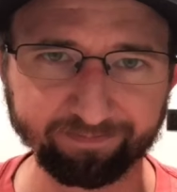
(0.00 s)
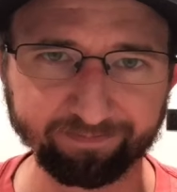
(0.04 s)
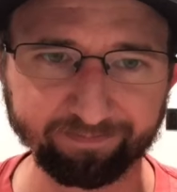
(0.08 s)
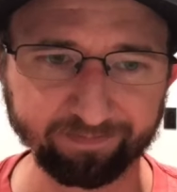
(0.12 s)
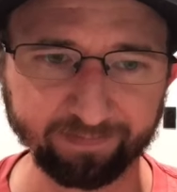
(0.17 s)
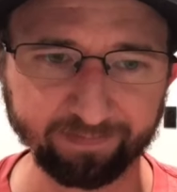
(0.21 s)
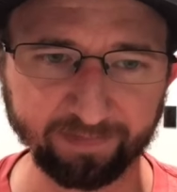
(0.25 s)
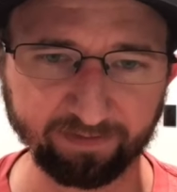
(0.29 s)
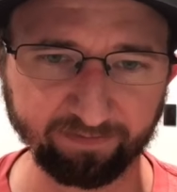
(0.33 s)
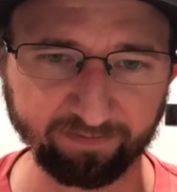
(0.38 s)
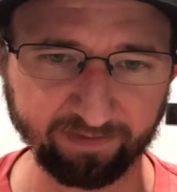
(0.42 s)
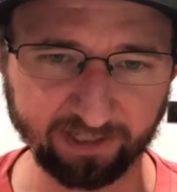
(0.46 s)

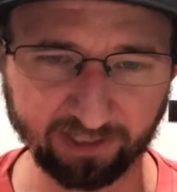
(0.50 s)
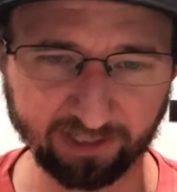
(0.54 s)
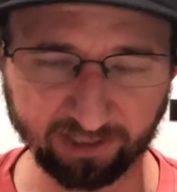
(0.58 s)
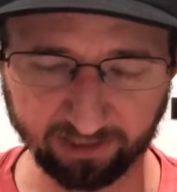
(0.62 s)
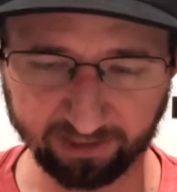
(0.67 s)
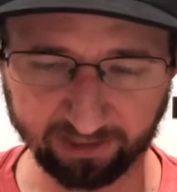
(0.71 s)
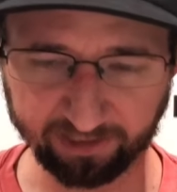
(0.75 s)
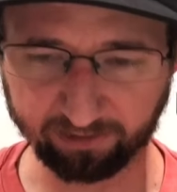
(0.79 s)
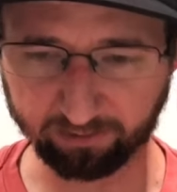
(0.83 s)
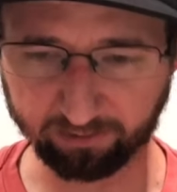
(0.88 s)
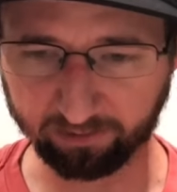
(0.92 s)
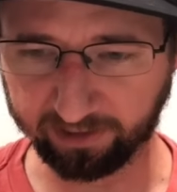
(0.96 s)
eventually
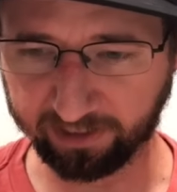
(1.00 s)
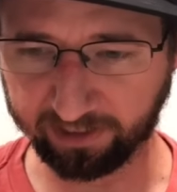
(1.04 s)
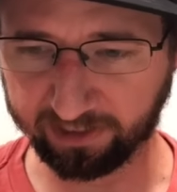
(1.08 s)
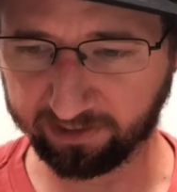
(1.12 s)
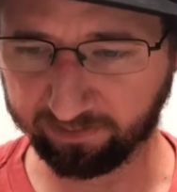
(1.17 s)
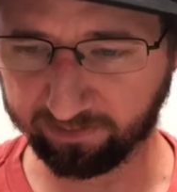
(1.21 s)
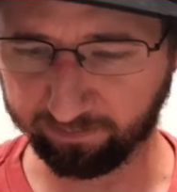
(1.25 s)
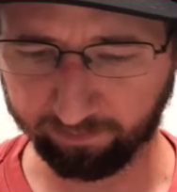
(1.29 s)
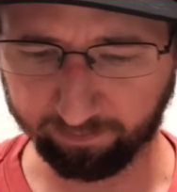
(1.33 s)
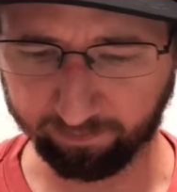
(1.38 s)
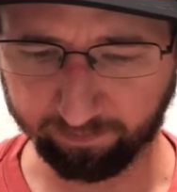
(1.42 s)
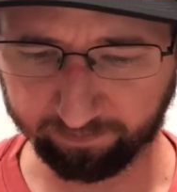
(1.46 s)
your leads
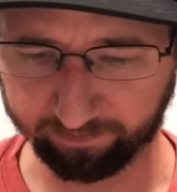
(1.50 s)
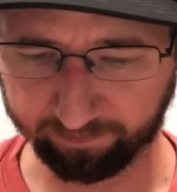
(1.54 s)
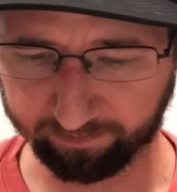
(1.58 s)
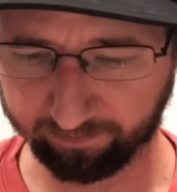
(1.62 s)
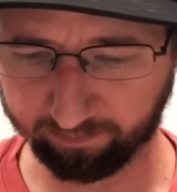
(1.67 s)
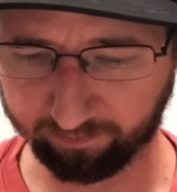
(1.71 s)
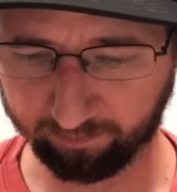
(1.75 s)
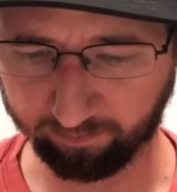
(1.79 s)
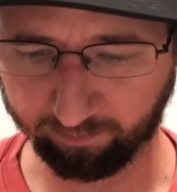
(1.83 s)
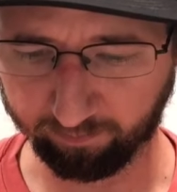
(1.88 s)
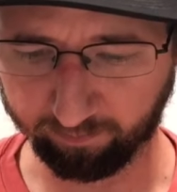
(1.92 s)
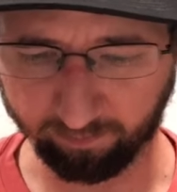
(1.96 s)

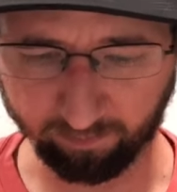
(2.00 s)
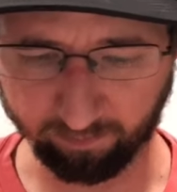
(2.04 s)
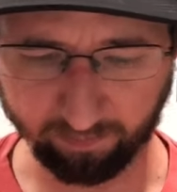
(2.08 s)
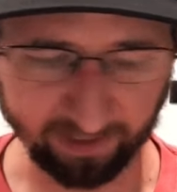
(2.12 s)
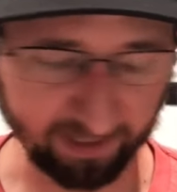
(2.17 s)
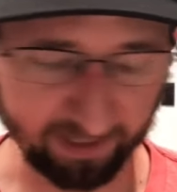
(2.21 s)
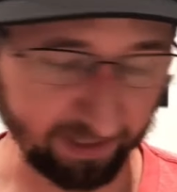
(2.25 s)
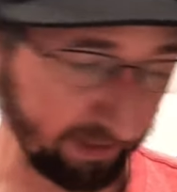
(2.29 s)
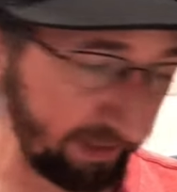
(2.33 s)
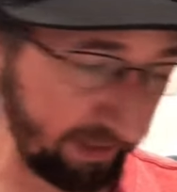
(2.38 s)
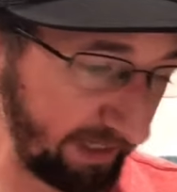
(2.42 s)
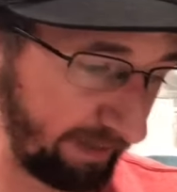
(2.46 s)

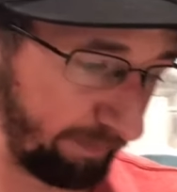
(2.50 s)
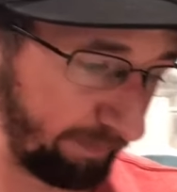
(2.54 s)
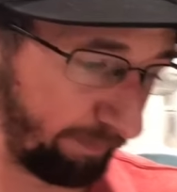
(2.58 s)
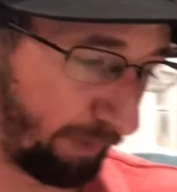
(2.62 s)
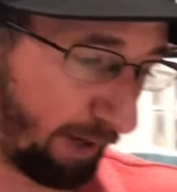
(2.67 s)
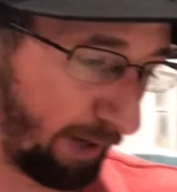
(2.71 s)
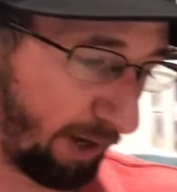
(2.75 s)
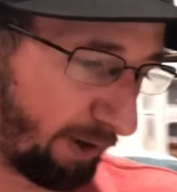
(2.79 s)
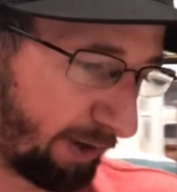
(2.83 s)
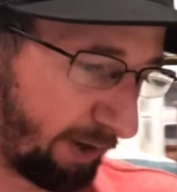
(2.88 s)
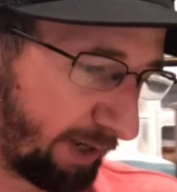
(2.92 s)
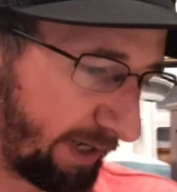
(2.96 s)
get
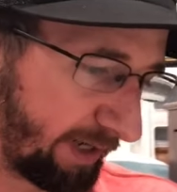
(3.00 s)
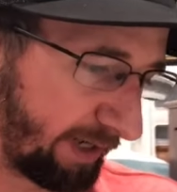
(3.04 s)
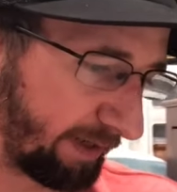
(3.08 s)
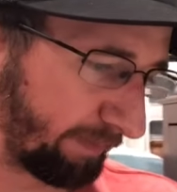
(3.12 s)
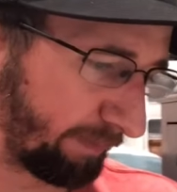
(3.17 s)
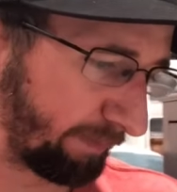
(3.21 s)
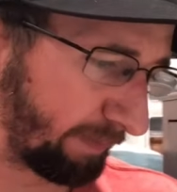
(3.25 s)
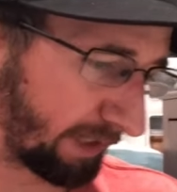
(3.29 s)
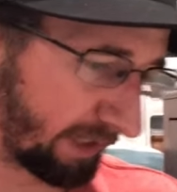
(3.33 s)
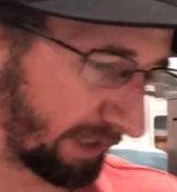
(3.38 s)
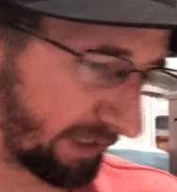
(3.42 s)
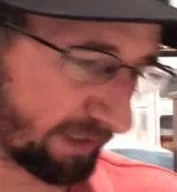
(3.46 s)
burned up
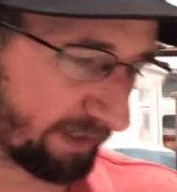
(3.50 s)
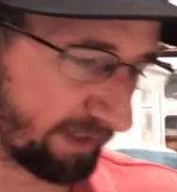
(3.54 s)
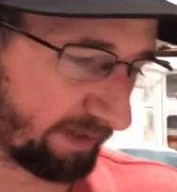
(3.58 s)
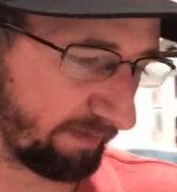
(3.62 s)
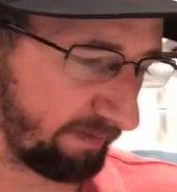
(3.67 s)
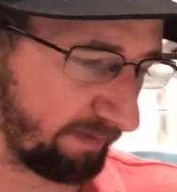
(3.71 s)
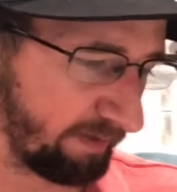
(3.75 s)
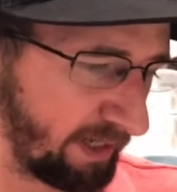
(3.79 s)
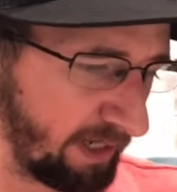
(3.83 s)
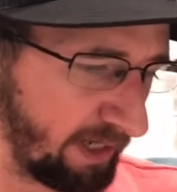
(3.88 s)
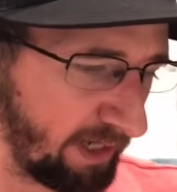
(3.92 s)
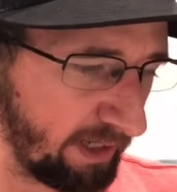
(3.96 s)
because of
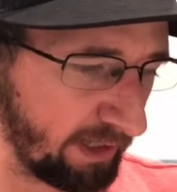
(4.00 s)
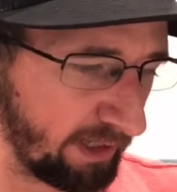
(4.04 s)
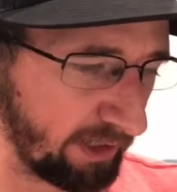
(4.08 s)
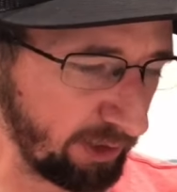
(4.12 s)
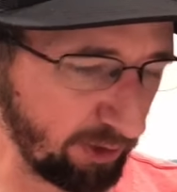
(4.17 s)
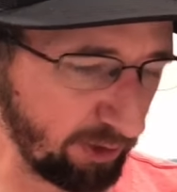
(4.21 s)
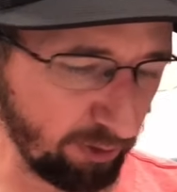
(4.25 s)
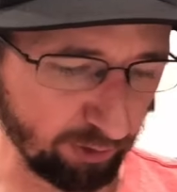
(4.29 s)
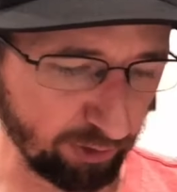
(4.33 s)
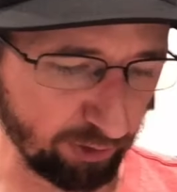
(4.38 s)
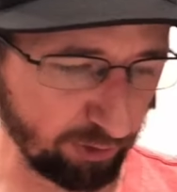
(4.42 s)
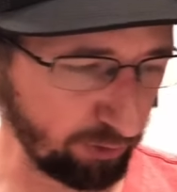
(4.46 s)

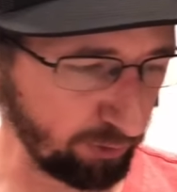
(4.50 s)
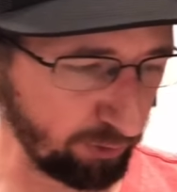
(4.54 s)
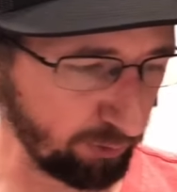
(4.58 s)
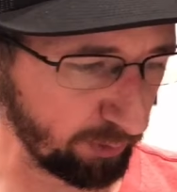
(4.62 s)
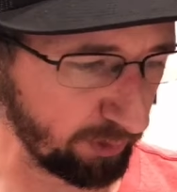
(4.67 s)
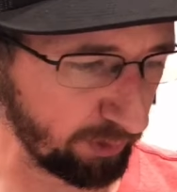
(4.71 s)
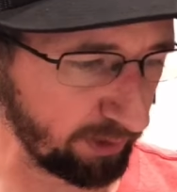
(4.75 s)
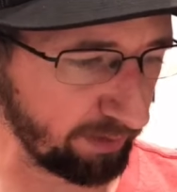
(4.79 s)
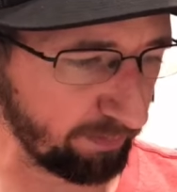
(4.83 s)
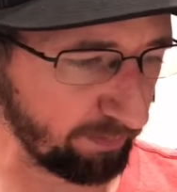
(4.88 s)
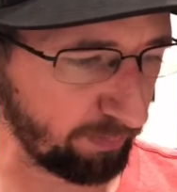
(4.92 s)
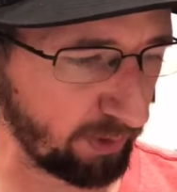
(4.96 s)
you or
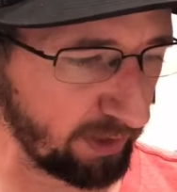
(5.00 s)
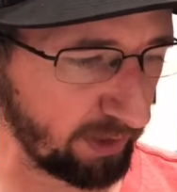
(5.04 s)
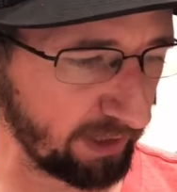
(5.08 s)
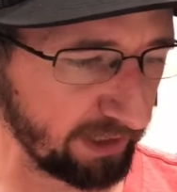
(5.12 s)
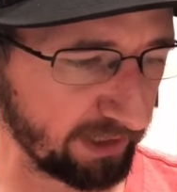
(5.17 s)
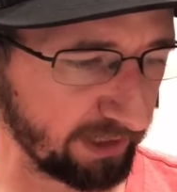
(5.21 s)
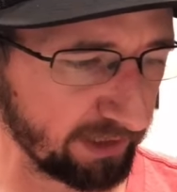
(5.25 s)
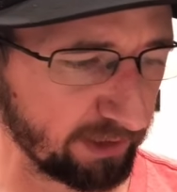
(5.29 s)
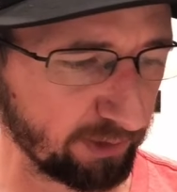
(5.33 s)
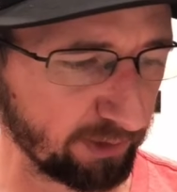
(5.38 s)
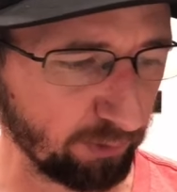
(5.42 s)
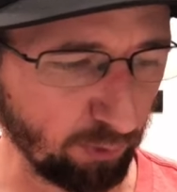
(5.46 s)
an
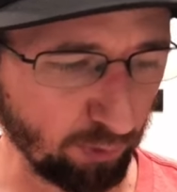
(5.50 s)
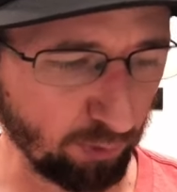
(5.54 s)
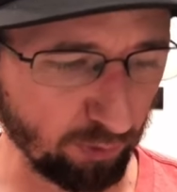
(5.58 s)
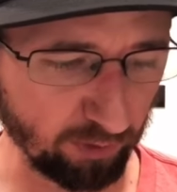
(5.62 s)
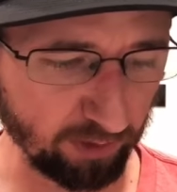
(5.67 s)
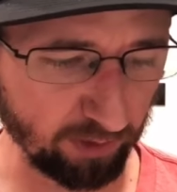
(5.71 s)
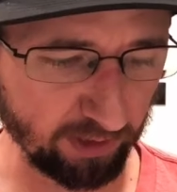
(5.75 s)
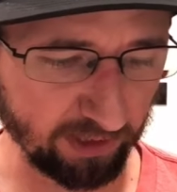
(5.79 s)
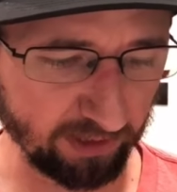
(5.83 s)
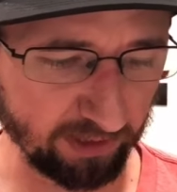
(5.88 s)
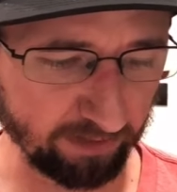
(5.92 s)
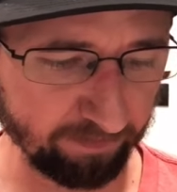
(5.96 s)
apprentice,
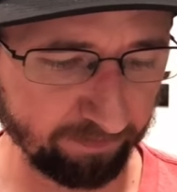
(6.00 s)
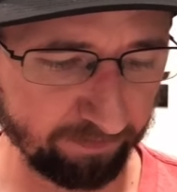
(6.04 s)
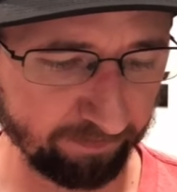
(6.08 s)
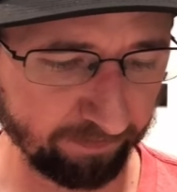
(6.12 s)
or